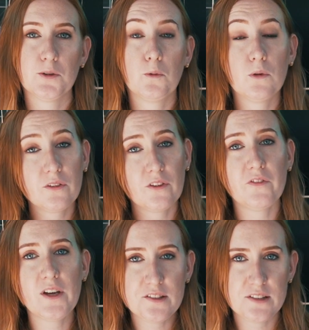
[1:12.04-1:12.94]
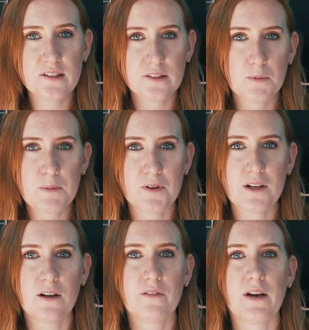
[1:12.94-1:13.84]
One of the first things that we put
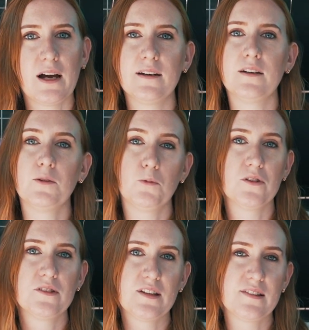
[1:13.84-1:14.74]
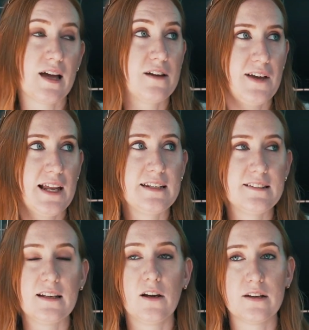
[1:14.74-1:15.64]
in our van was a set of
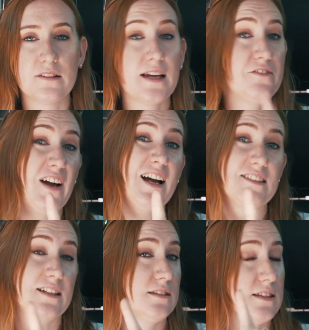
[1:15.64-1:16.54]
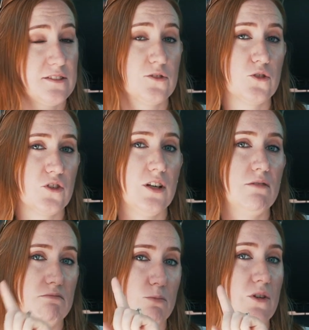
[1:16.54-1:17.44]
LED lights. In fact, that's not true.
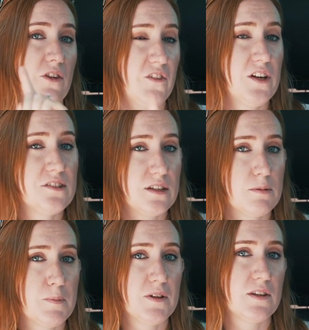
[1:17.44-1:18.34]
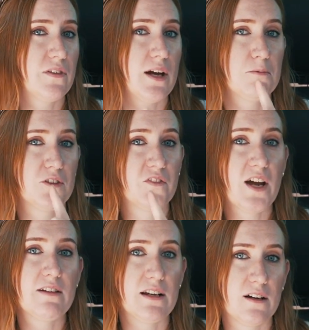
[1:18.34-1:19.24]
One of the first things we put in the van was
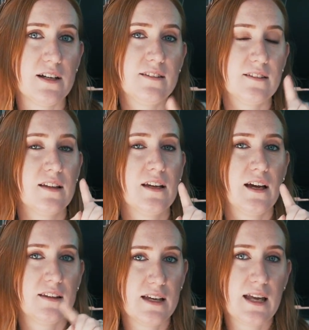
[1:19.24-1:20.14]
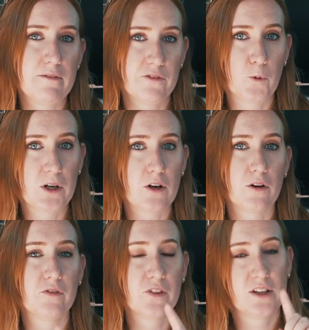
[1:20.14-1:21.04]
fairy lights, and they kept falling
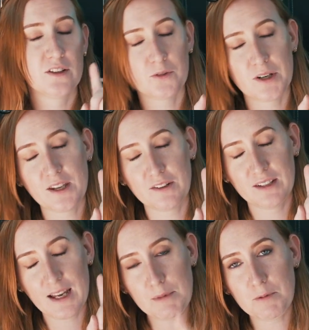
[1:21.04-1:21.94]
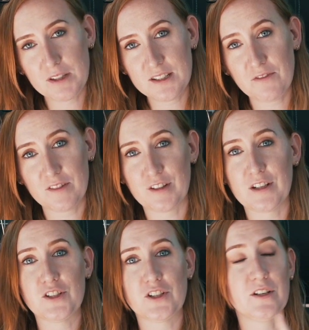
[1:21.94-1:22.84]
off. So I then came up with a different
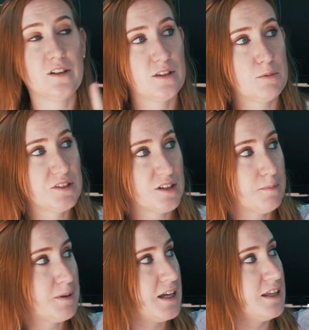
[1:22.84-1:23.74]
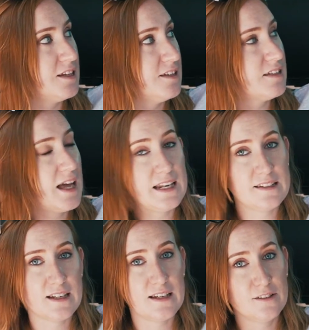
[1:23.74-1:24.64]
solution that was going to be these
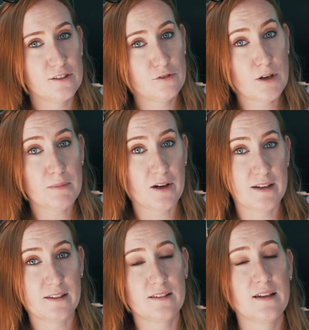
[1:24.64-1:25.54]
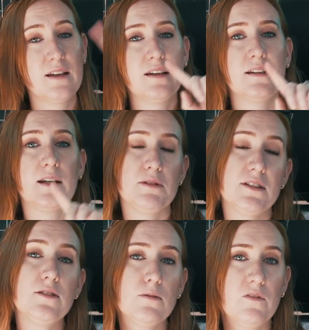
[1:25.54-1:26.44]
LED strip lights. Now we
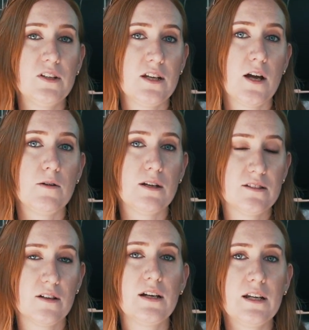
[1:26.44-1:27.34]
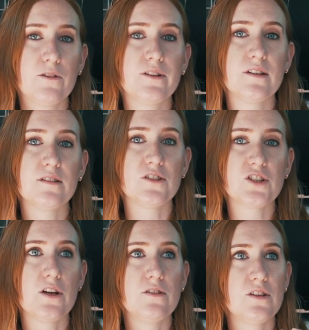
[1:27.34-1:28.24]
did do a video entirely on this that
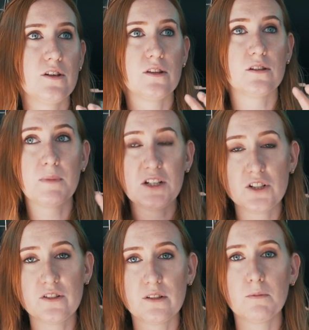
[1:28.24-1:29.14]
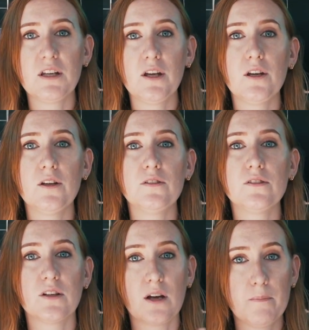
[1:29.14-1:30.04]
shows you the dimensions that we used,
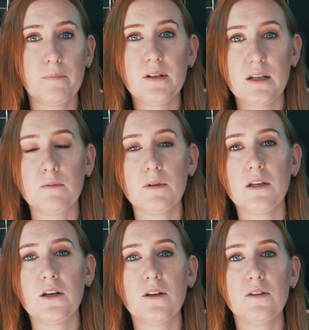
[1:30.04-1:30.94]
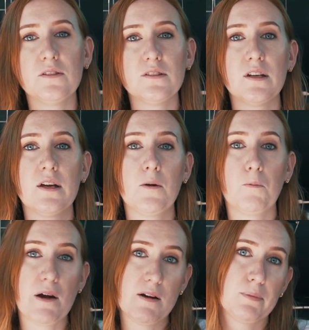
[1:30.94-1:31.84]
the company that we used,
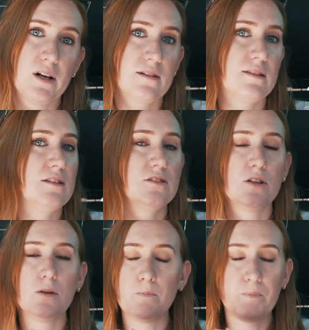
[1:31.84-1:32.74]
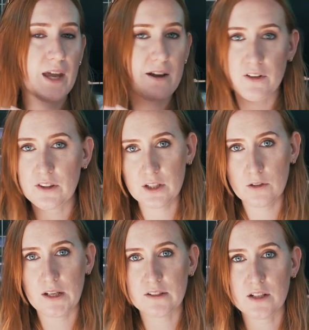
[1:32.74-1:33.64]
where it plugs into, everything you
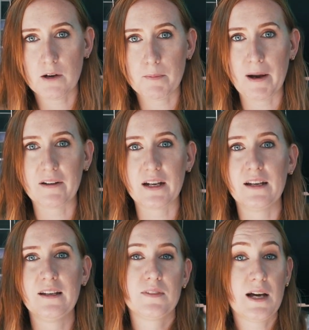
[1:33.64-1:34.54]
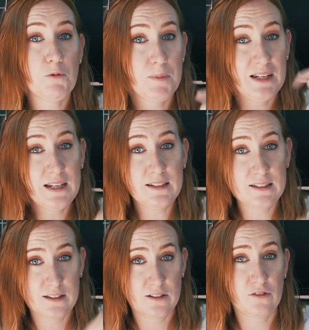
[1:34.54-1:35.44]
need to know about it. That will be linked
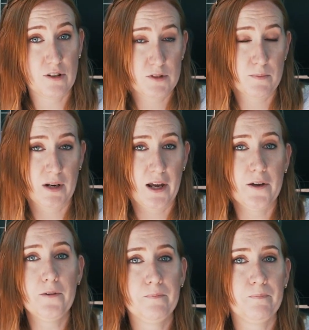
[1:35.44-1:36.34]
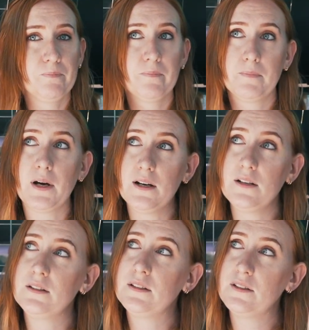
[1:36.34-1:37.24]
in the description below, but
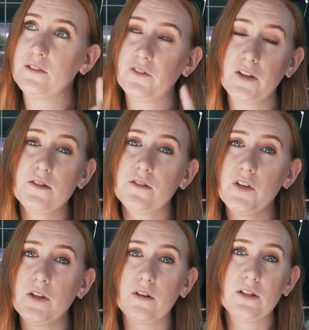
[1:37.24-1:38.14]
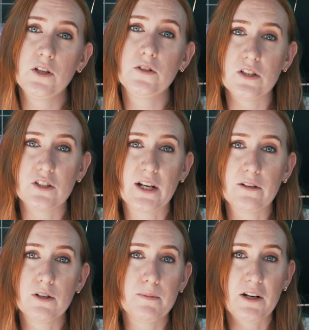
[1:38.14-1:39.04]
for those of you that are new to the
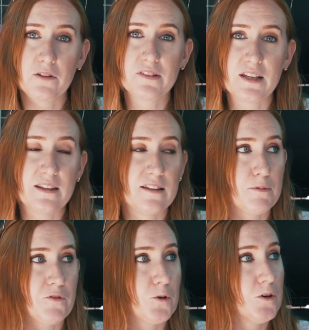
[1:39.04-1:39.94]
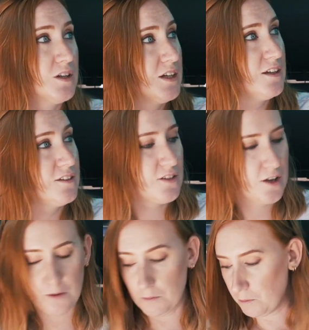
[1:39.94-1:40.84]
channel, you may not have seen these before.
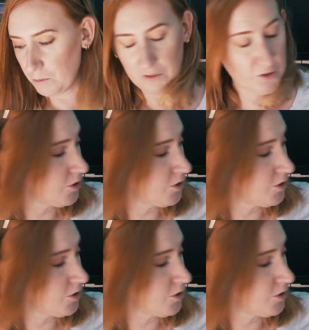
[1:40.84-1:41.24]
So we've